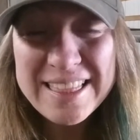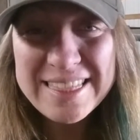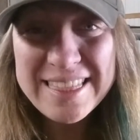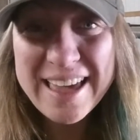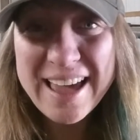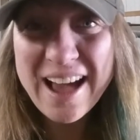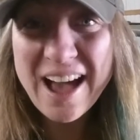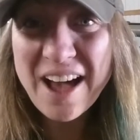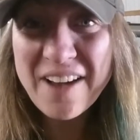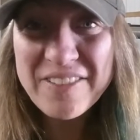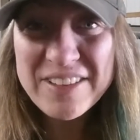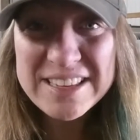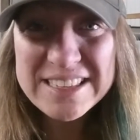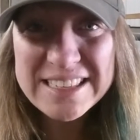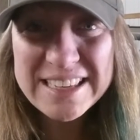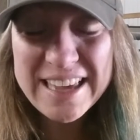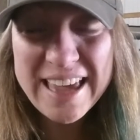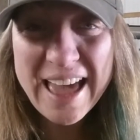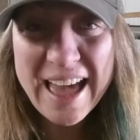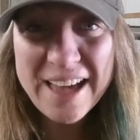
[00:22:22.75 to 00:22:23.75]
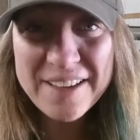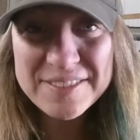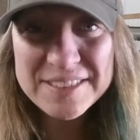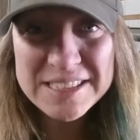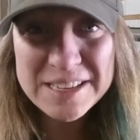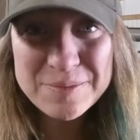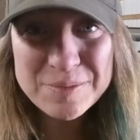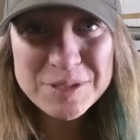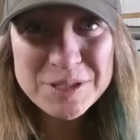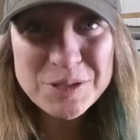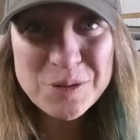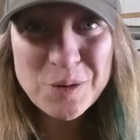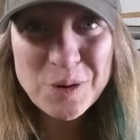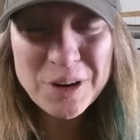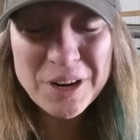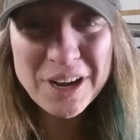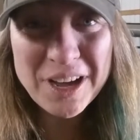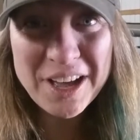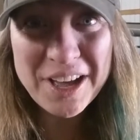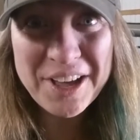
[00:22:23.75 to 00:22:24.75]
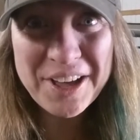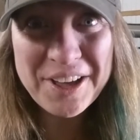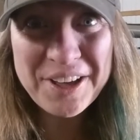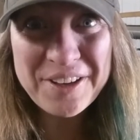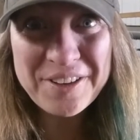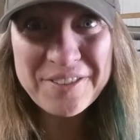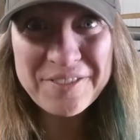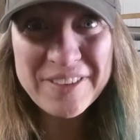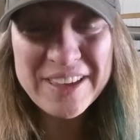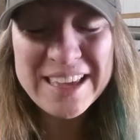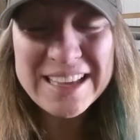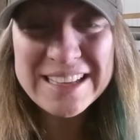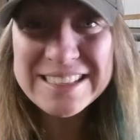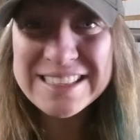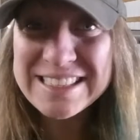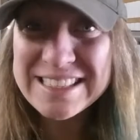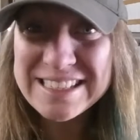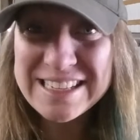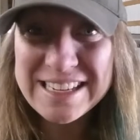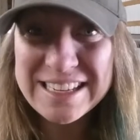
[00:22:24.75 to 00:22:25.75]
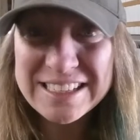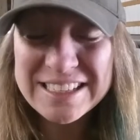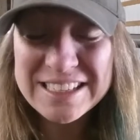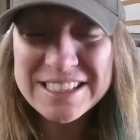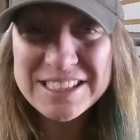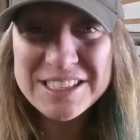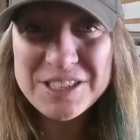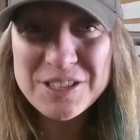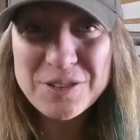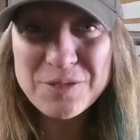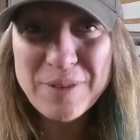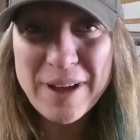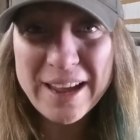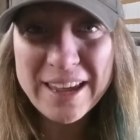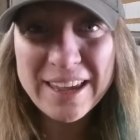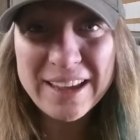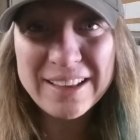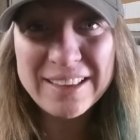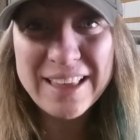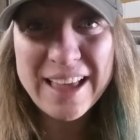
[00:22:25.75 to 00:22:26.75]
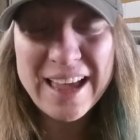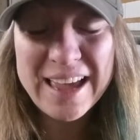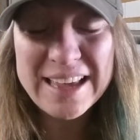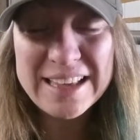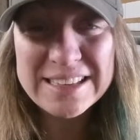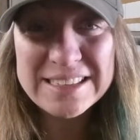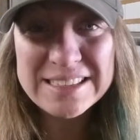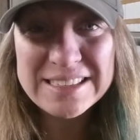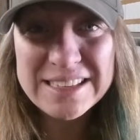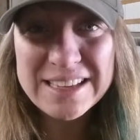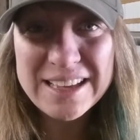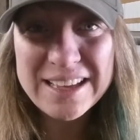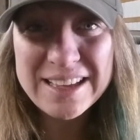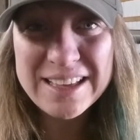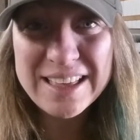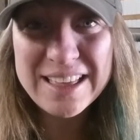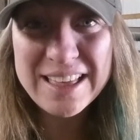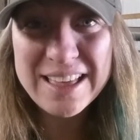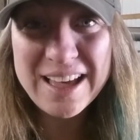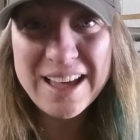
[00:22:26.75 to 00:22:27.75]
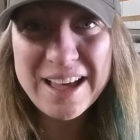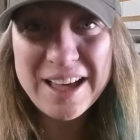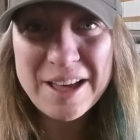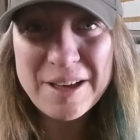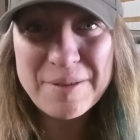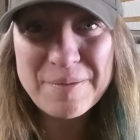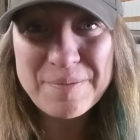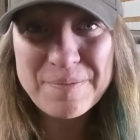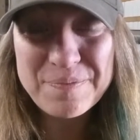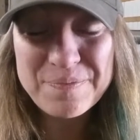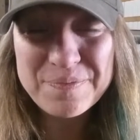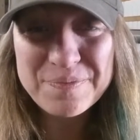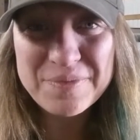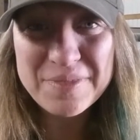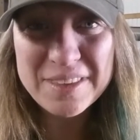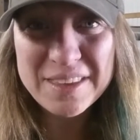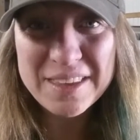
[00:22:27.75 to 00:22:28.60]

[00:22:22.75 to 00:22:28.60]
they obviously have some sort of instinct to recognize um,